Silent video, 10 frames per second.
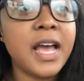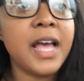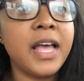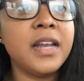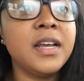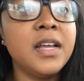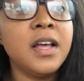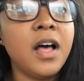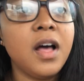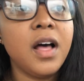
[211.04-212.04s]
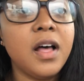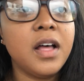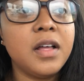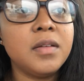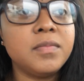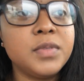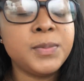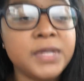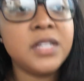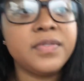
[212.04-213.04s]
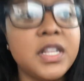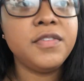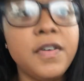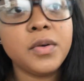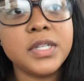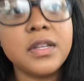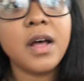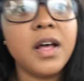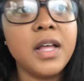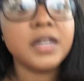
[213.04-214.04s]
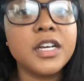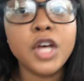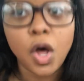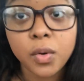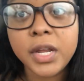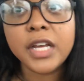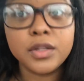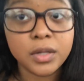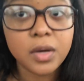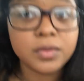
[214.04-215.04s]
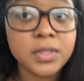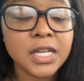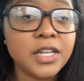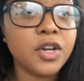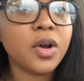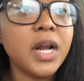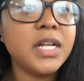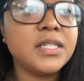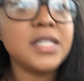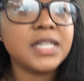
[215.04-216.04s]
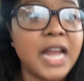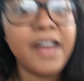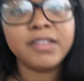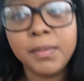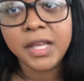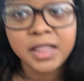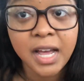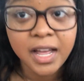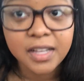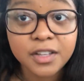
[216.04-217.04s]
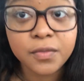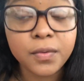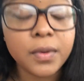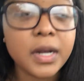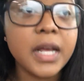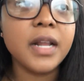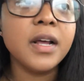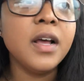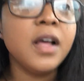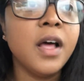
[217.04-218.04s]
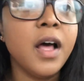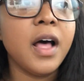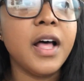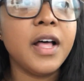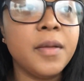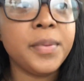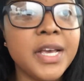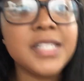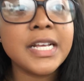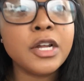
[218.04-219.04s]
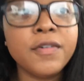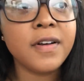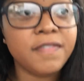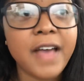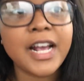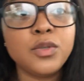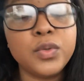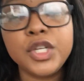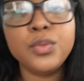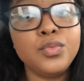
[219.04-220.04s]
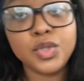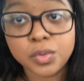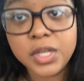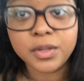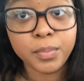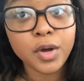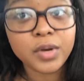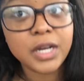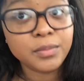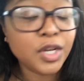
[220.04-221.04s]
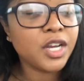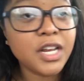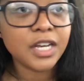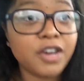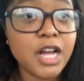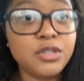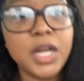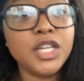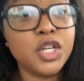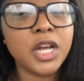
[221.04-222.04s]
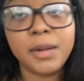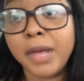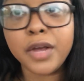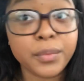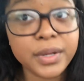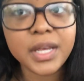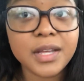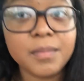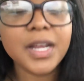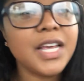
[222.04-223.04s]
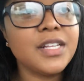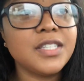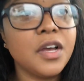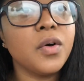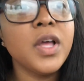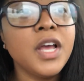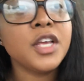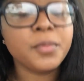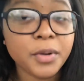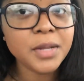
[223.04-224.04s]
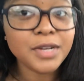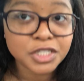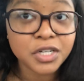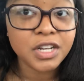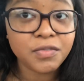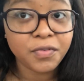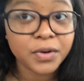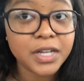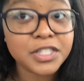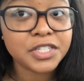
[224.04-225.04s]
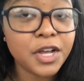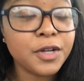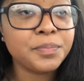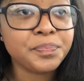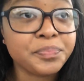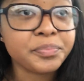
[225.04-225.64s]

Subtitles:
that specifically focus on coding loans, and your credit doesn't have to be that good for it, because they know for a fact when you join the program you're gonna graduate and you're gonna make really good money, so you're pretty much good for it. So